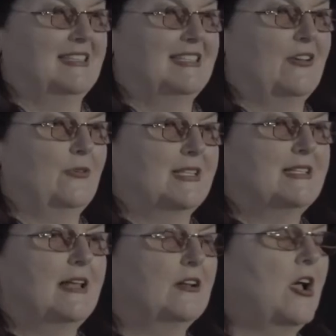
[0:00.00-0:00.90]
so it's
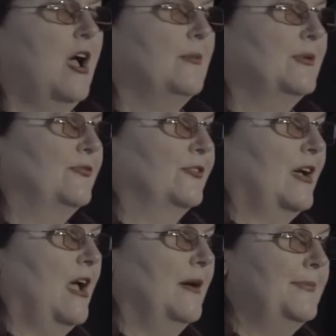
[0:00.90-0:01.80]
not uncommon for
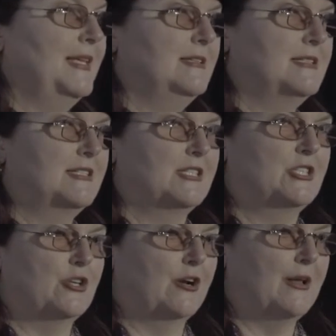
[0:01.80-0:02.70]
companies to
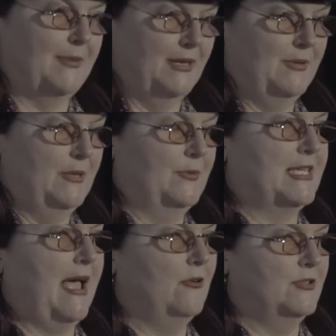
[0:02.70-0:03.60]
start up in people's
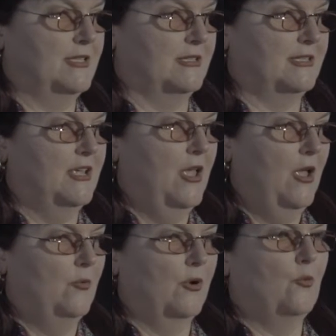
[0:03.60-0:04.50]
houses,
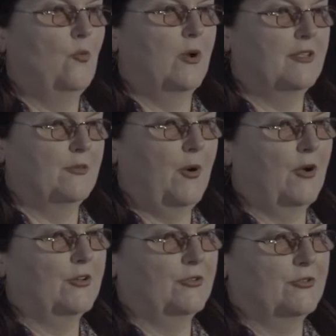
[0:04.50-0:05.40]
where one of the
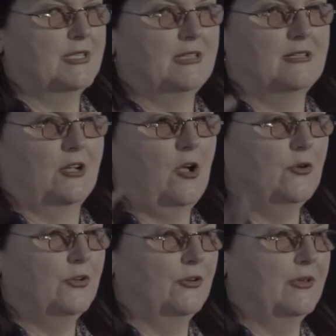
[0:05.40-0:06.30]
partners is a
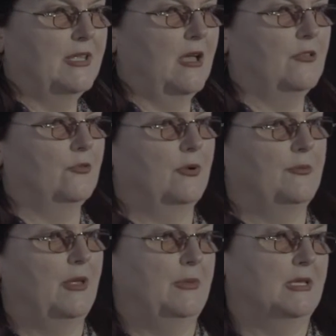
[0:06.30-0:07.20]
coder and the other
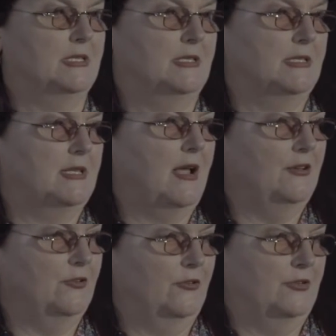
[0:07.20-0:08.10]
one maybe is a
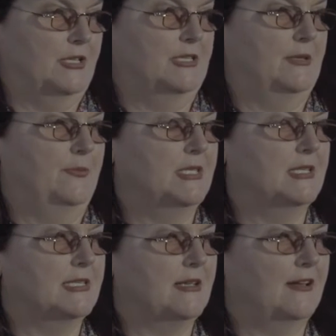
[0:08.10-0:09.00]
designer or does the
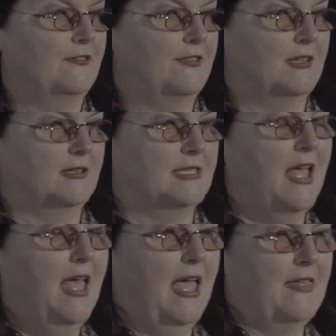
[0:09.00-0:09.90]
business side of things,
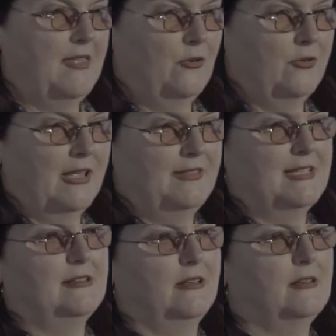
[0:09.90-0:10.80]
and they create
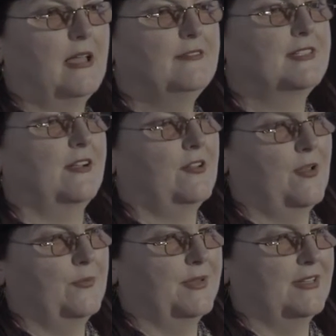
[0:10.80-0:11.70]
these little lifestyle
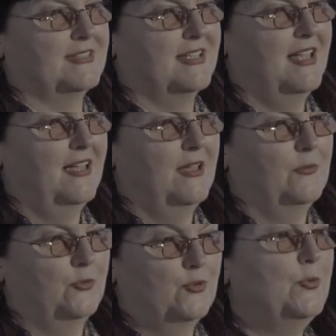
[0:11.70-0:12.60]
companies.
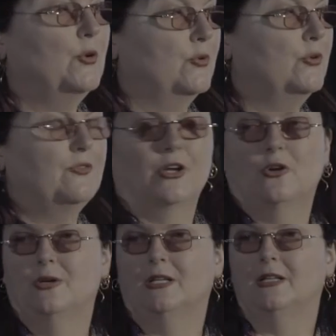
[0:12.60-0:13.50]
Drupal grew very
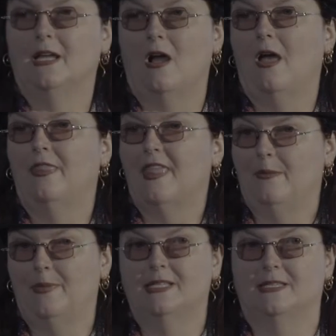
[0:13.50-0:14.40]
quickly on
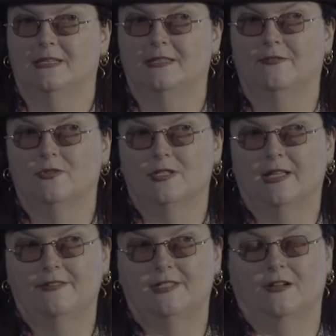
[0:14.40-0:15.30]
that basis of those
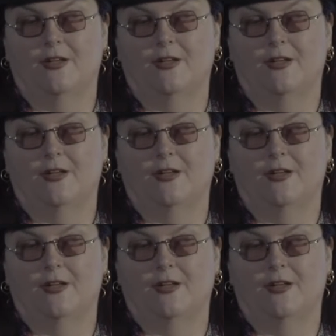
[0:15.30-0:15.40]
lifestyle